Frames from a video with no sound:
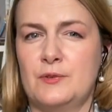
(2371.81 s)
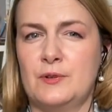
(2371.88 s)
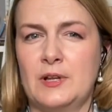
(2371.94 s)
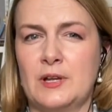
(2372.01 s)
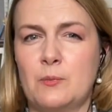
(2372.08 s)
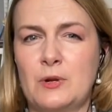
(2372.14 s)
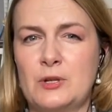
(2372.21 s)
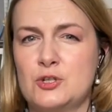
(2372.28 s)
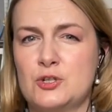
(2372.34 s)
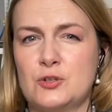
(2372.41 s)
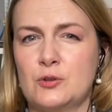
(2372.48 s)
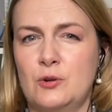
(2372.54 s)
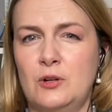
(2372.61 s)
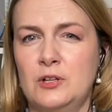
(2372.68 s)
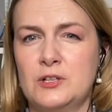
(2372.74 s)
like much
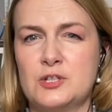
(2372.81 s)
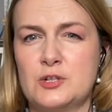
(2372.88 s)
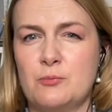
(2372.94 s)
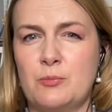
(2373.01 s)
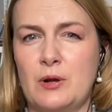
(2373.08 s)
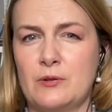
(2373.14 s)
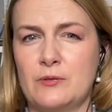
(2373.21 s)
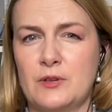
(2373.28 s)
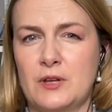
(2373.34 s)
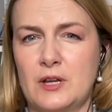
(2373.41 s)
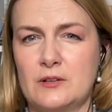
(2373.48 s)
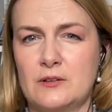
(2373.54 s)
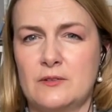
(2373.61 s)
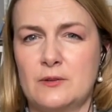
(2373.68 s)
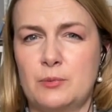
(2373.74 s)
knowledge about
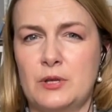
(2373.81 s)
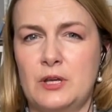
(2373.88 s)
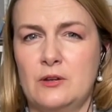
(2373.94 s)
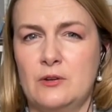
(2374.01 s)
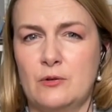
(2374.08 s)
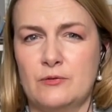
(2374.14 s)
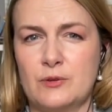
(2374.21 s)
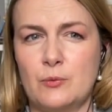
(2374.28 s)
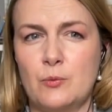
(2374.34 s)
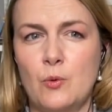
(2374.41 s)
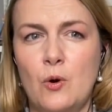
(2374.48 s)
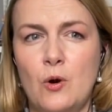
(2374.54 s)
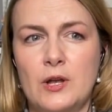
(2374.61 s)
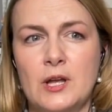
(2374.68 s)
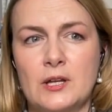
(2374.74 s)
that at the beginning of the war,